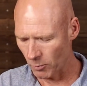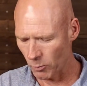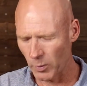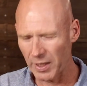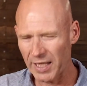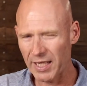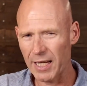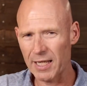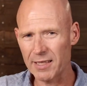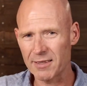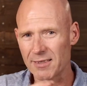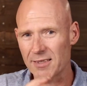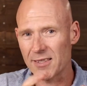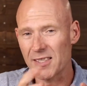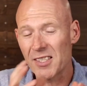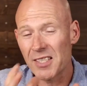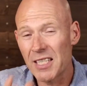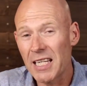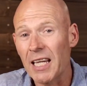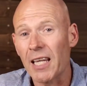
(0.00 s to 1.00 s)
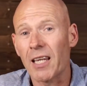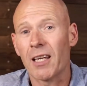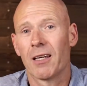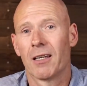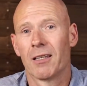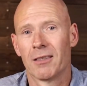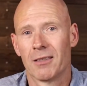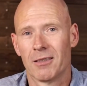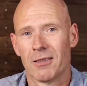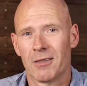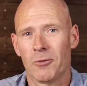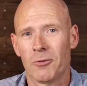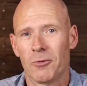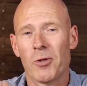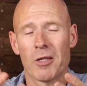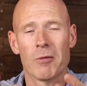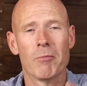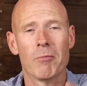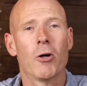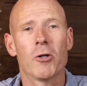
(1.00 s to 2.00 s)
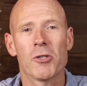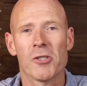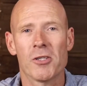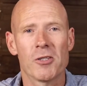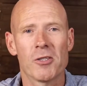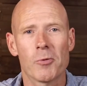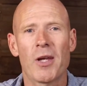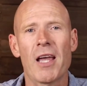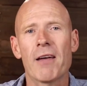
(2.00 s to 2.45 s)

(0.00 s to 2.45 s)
We get sick with emotions.